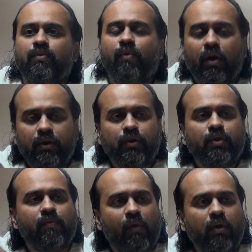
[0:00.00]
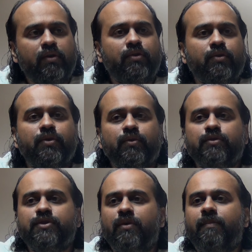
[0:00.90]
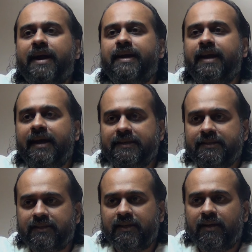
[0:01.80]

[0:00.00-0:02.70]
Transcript: What do you want to use your mind as?